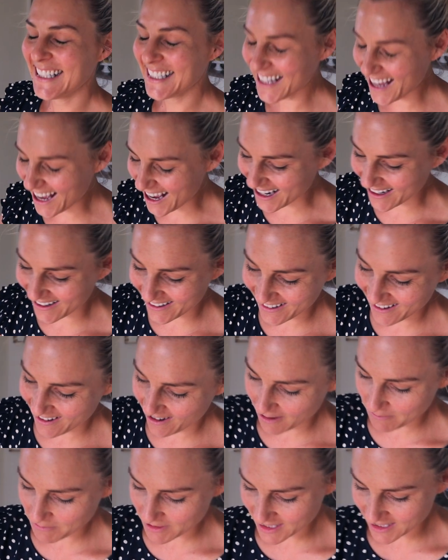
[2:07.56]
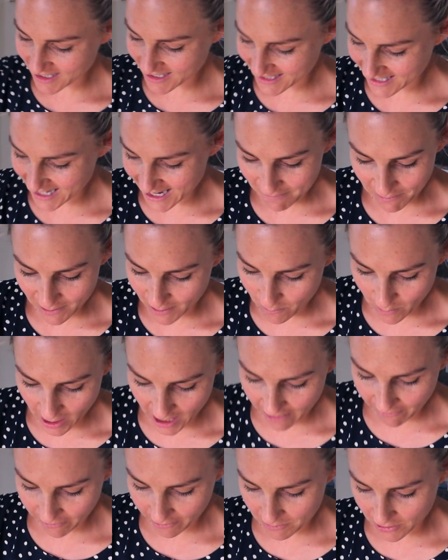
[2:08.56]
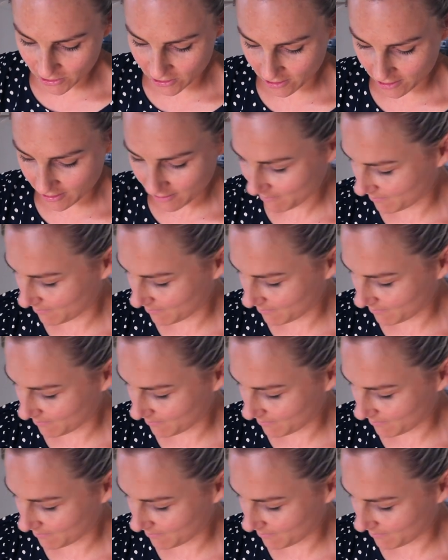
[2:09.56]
No, I'm just keeping away from you.